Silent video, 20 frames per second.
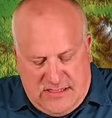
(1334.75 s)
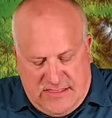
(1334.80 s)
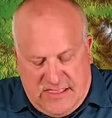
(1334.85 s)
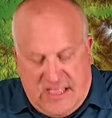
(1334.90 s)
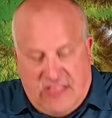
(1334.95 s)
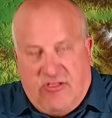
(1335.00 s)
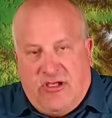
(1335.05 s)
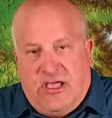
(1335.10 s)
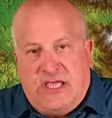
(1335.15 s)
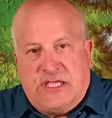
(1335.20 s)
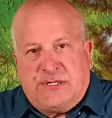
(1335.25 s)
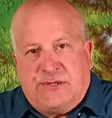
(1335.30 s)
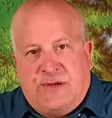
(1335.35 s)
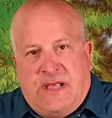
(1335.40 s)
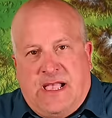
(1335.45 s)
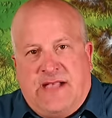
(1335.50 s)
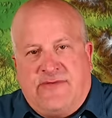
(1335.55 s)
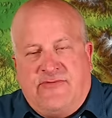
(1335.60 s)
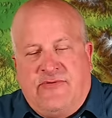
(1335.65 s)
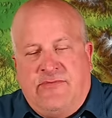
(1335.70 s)
They lost
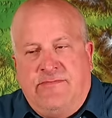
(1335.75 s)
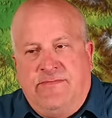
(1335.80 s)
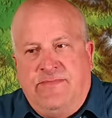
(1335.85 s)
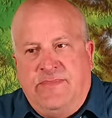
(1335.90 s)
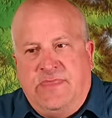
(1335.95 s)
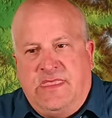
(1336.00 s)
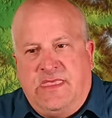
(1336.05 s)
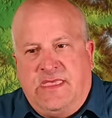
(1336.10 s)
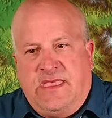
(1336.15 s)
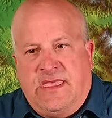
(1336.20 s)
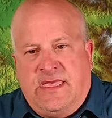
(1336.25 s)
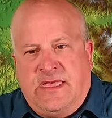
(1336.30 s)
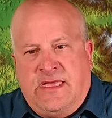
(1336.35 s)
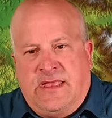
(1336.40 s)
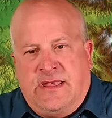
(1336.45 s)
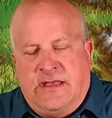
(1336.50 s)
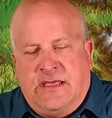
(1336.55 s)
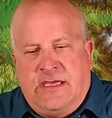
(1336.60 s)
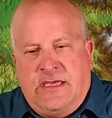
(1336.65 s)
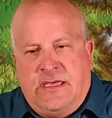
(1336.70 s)
track of them,
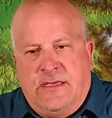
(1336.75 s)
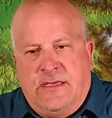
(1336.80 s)
and